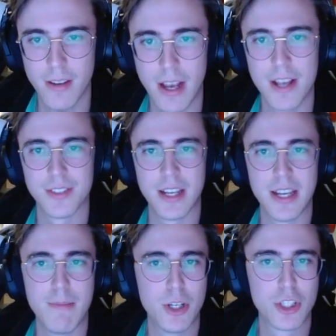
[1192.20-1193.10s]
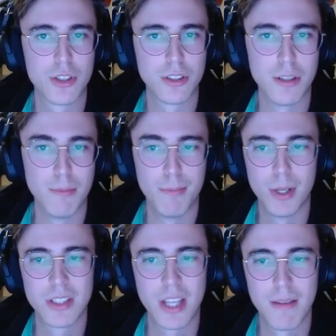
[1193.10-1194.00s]
has a much stronger
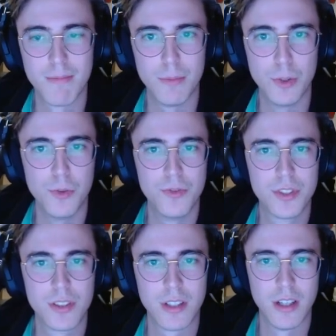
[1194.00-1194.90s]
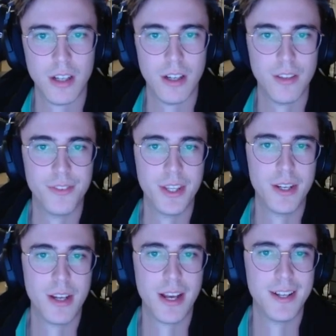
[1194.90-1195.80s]
bug type moves,
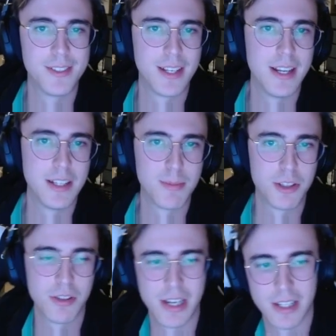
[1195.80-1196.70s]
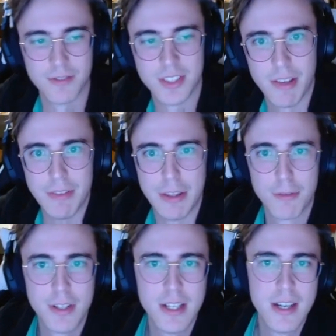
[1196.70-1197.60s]
then has a special attack of
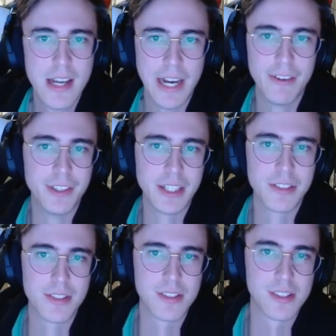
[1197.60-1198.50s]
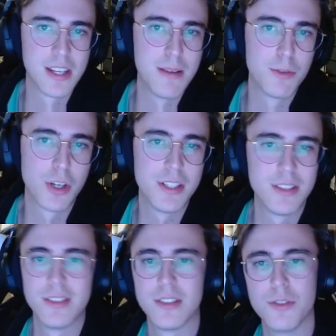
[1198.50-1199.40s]
73. Everything else is the same.
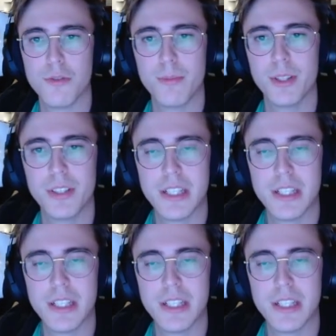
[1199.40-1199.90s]
Trace's new ability